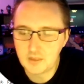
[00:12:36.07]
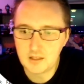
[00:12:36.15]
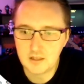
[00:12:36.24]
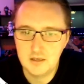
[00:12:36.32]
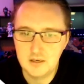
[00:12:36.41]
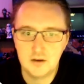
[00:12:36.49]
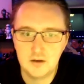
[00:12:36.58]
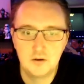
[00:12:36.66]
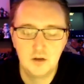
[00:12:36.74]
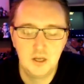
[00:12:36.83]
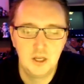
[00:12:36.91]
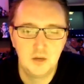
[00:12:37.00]

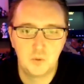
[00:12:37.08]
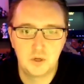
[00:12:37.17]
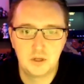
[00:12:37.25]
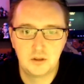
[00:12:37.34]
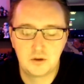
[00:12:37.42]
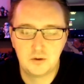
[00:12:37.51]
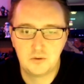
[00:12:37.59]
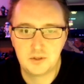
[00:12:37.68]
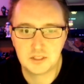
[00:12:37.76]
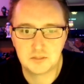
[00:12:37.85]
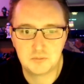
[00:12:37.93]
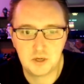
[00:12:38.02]
Now, one of the cool
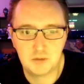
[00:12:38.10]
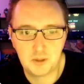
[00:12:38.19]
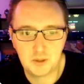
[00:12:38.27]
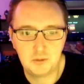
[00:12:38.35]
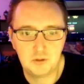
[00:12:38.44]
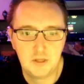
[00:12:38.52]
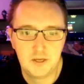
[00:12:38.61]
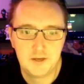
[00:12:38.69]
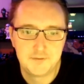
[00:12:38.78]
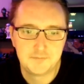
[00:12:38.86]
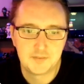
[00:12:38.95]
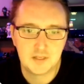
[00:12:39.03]
things about Bubble
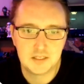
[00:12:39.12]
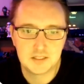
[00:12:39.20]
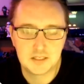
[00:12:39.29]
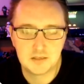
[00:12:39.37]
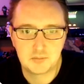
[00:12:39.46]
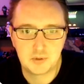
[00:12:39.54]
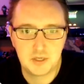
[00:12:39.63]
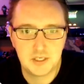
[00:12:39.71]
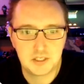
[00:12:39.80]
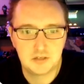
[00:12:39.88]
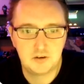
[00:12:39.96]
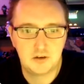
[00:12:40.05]
is it
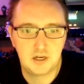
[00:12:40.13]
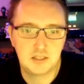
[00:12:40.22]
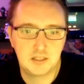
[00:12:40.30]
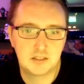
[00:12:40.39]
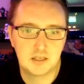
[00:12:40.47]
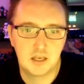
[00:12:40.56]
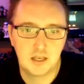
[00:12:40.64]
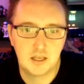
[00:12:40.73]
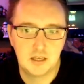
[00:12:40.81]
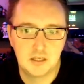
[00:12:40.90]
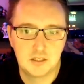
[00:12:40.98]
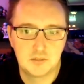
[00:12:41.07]
pre-generates
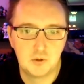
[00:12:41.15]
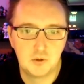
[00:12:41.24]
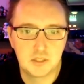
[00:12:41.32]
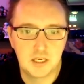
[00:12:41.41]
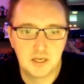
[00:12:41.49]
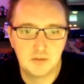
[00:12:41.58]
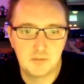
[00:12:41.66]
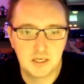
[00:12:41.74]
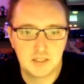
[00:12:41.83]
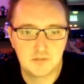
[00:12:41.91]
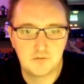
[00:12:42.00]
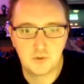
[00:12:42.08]
a small
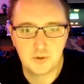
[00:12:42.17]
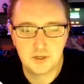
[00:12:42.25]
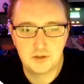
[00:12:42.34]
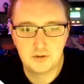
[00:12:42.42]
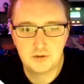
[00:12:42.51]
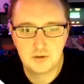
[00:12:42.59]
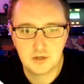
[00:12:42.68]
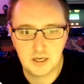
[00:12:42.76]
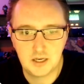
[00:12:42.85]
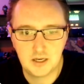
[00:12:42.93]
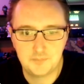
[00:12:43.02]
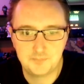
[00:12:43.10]
database for you.
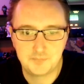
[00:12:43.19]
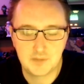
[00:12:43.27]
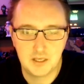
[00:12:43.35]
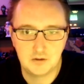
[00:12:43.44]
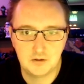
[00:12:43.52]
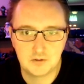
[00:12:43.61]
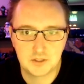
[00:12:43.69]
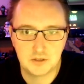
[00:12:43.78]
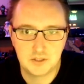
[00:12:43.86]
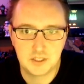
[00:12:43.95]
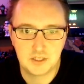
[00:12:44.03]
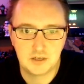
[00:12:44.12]
It also
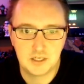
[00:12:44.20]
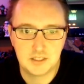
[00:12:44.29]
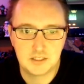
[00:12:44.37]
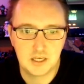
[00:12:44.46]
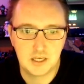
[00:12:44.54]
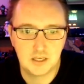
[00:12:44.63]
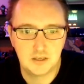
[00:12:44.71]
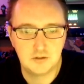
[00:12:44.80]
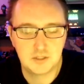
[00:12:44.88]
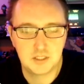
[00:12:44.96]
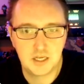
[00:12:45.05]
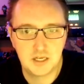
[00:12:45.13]
generates a
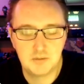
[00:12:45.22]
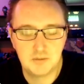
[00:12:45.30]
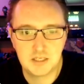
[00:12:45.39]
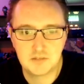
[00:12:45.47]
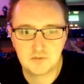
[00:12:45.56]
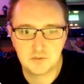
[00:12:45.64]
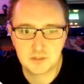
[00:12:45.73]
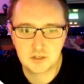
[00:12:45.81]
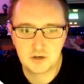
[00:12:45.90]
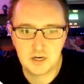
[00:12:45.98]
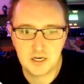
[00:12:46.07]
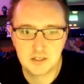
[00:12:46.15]
user database from
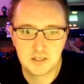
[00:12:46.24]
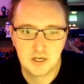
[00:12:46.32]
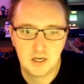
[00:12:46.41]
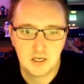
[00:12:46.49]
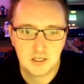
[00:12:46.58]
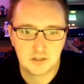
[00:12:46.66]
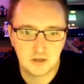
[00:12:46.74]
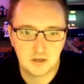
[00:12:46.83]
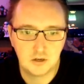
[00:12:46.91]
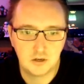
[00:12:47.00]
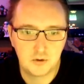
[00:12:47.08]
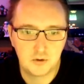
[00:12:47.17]
scratch. So
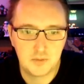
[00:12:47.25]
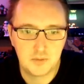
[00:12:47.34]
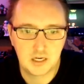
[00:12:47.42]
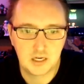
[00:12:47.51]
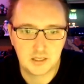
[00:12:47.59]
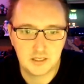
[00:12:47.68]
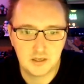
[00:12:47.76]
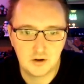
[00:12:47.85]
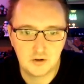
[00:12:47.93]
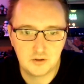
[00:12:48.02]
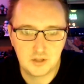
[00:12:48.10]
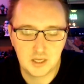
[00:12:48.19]
it'll automatically
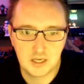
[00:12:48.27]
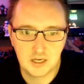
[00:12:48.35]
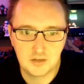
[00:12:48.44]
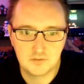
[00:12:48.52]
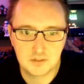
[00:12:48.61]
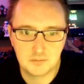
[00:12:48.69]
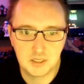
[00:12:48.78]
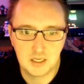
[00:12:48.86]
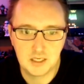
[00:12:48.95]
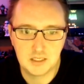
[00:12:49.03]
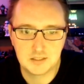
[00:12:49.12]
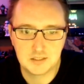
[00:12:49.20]
know that if somebody
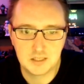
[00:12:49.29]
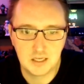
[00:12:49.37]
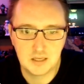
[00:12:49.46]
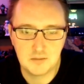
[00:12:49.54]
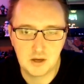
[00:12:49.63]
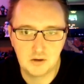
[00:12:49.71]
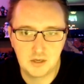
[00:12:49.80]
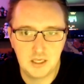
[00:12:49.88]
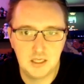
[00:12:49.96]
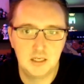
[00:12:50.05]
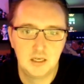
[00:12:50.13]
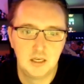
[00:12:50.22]
enters their email
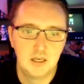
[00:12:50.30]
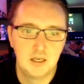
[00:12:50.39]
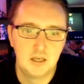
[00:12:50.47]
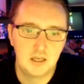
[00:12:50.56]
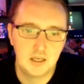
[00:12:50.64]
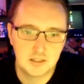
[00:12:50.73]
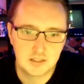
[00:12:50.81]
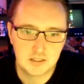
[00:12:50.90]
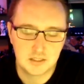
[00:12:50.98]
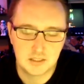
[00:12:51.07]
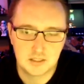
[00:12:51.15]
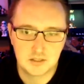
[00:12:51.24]
here,
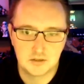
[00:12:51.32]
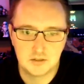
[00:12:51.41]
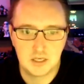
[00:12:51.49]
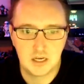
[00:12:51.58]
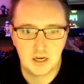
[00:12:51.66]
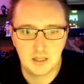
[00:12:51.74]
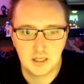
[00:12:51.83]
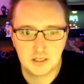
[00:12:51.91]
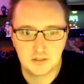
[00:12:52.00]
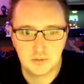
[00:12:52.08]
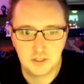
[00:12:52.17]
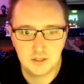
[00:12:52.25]
it's associating that
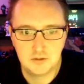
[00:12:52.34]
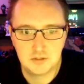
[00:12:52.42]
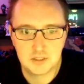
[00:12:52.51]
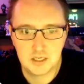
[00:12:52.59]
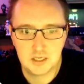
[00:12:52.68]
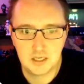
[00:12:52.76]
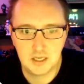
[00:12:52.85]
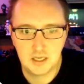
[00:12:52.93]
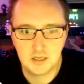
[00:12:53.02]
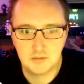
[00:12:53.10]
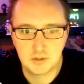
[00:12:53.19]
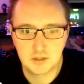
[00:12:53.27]
to a user,
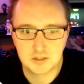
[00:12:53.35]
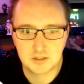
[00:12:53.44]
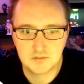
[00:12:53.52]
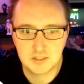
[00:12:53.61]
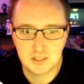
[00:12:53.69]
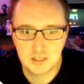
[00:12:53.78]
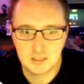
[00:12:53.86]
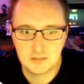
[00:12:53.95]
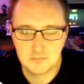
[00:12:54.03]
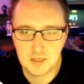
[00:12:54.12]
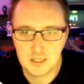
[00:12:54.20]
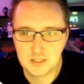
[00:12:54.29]
and because I've set it
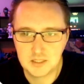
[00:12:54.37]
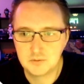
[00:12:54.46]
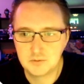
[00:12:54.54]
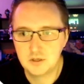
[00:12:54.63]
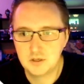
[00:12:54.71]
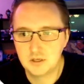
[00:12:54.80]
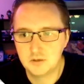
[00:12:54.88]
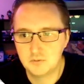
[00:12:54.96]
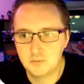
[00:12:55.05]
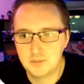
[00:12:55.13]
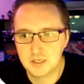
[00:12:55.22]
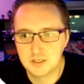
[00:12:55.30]
password, it
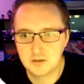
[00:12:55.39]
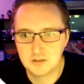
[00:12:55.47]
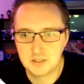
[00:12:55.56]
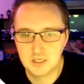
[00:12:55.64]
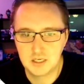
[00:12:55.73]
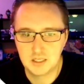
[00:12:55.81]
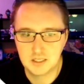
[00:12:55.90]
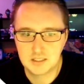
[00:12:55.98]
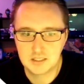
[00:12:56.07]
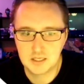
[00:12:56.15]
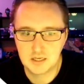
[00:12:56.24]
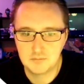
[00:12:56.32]
will be associating that
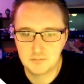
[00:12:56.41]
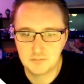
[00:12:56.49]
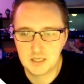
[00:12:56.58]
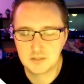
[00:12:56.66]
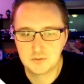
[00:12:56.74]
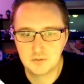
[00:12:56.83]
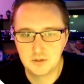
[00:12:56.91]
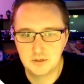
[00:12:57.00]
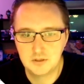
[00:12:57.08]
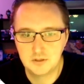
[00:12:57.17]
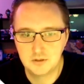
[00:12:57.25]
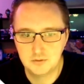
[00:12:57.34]
same password
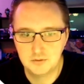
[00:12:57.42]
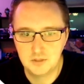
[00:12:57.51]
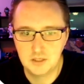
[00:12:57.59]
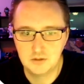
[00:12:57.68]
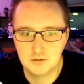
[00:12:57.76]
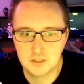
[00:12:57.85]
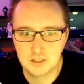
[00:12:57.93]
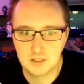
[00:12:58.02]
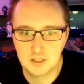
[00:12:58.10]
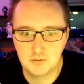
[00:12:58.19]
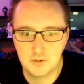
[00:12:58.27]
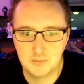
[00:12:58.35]
to the user
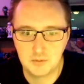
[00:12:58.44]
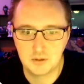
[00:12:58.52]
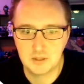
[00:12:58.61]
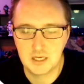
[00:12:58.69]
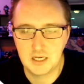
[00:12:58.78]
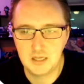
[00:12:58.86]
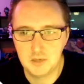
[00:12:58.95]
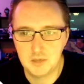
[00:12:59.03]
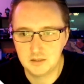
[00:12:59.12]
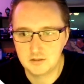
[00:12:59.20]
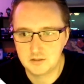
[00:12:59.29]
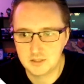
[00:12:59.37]
that we put in that
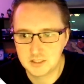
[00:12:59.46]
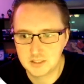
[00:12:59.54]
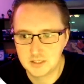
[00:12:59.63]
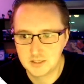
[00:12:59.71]
email address.